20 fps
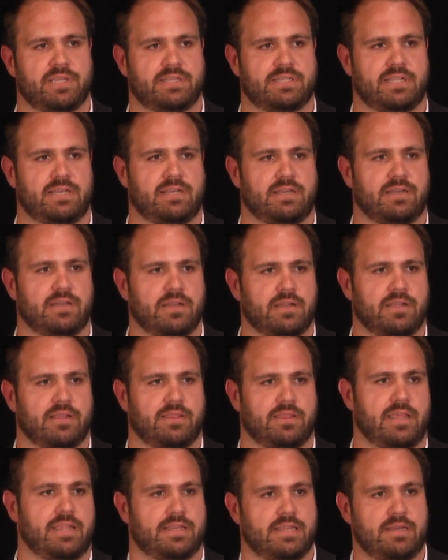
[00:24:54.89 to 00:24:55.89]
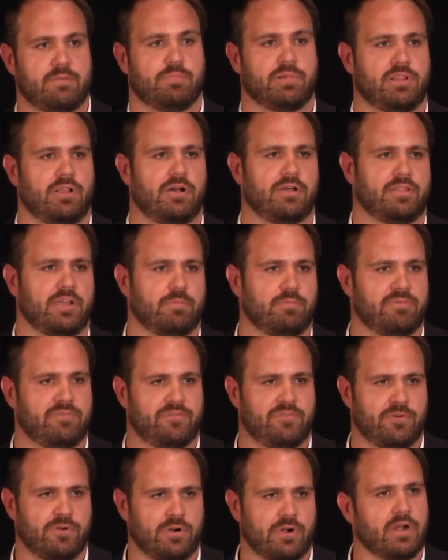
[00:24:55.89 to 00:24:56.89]
that didn't belong there
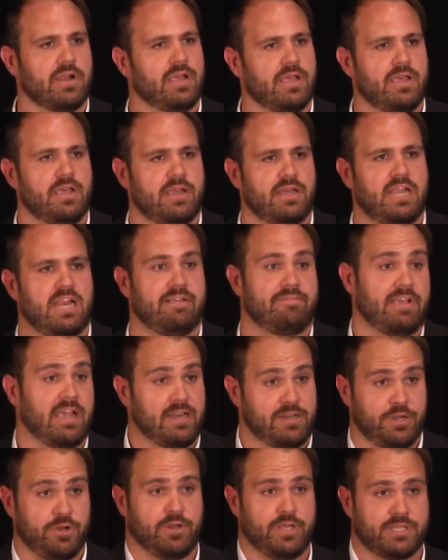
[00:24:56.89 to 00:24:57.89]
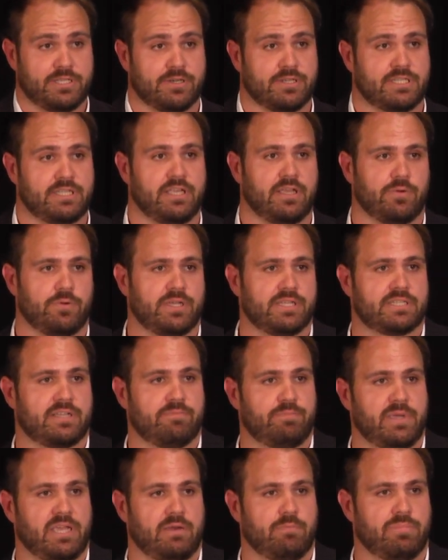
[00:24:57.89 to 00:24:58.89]
before, native ad units are still at risk
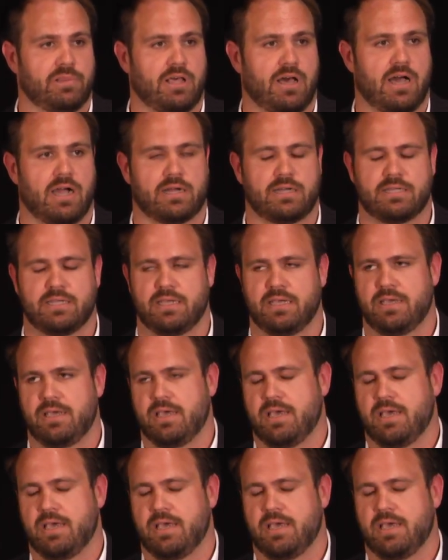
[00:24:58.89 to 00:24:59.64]
of being blocked.